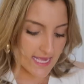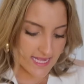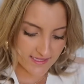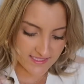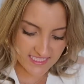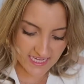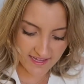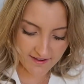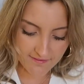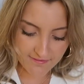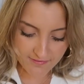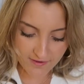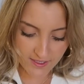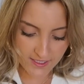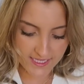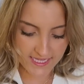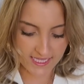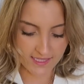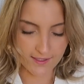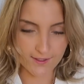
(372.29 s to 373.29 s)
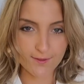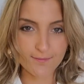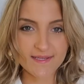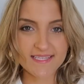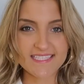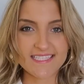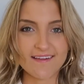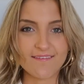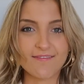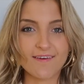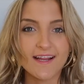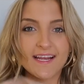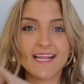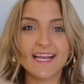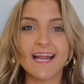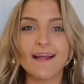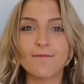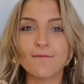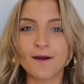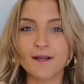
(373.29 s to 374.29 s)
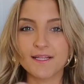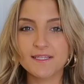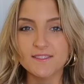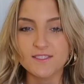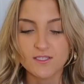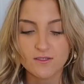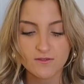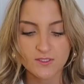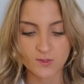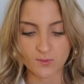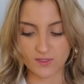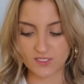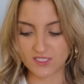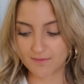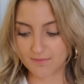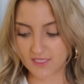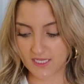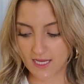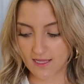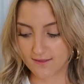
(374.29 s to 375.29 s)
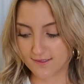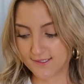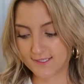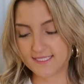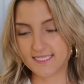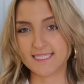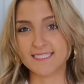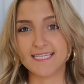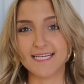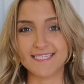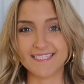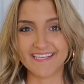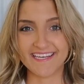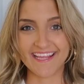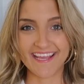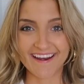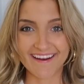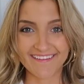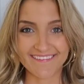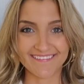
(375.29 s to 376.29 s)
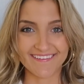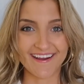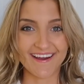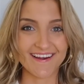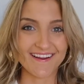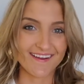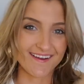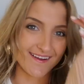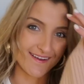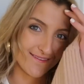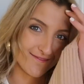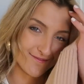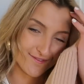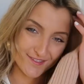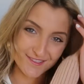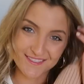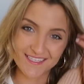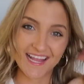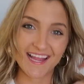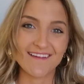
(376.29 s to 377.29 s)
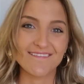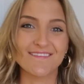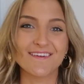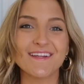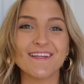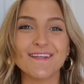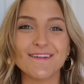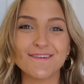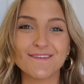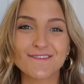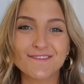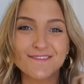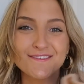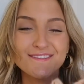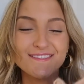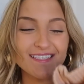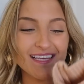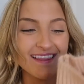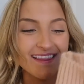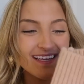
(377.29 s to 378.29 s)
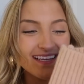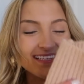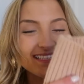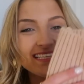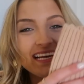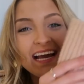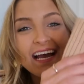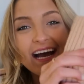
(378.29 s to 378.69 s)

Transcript: it's kind of funky, a little bit different, and I wanted to switch up the colors since I did get a lot of just ivory neutrals in this.